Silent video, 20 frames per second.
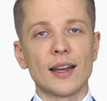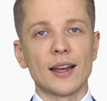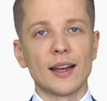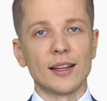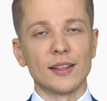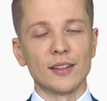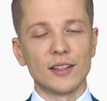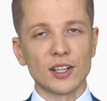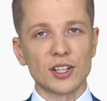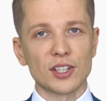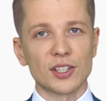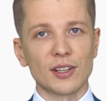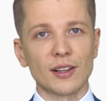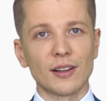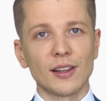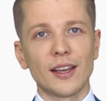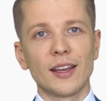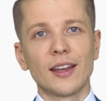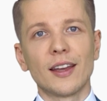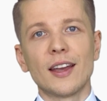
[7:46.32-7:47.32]

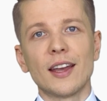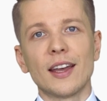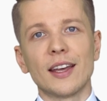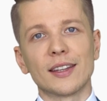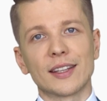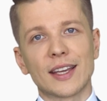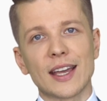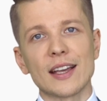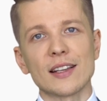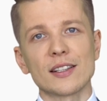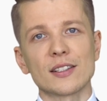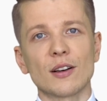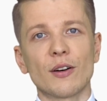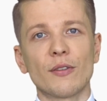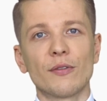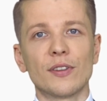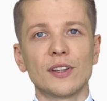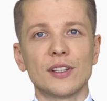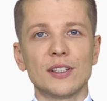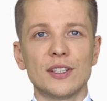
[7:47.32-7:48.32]
Additionally, in case
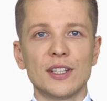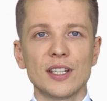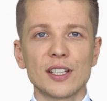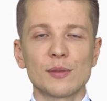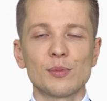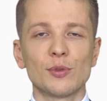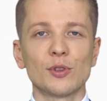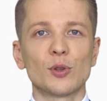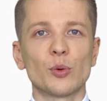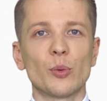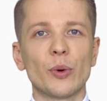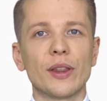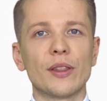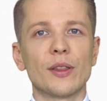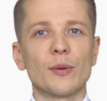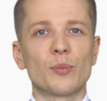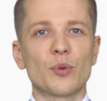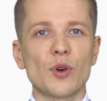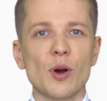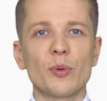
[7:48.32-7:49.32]
of the dispute with
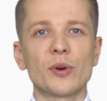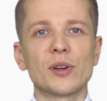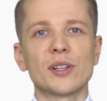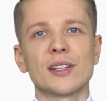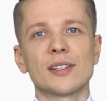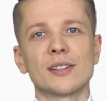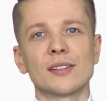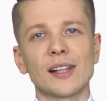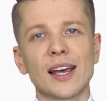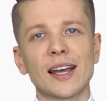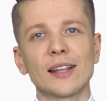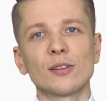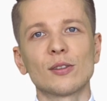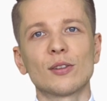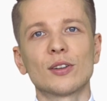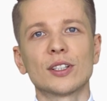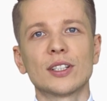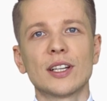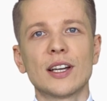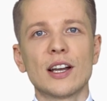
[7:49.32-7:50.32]
the property's
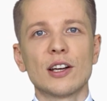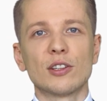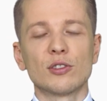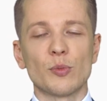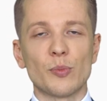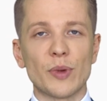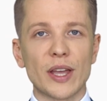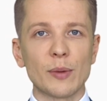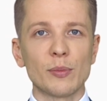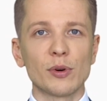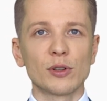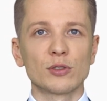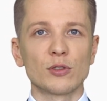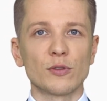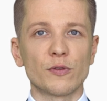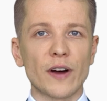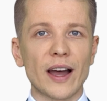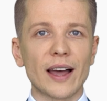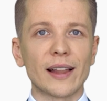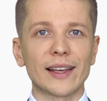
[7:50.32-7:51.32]
landlord, to be able
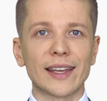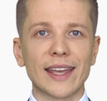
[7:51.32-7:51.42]
to file a